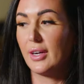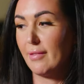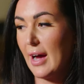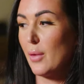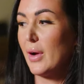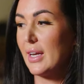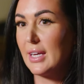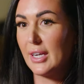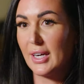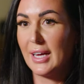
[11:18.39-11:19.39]
look, if I went
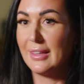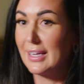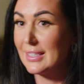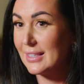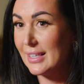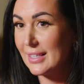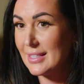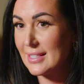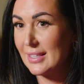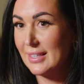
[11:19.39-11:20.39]
here and they did
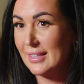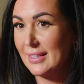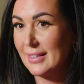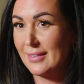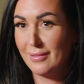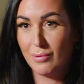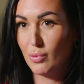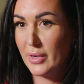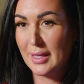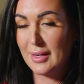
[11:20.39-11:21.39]
this,
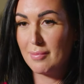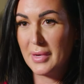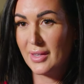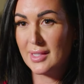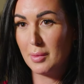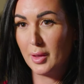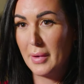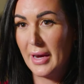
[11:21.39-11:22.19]
we can be on similar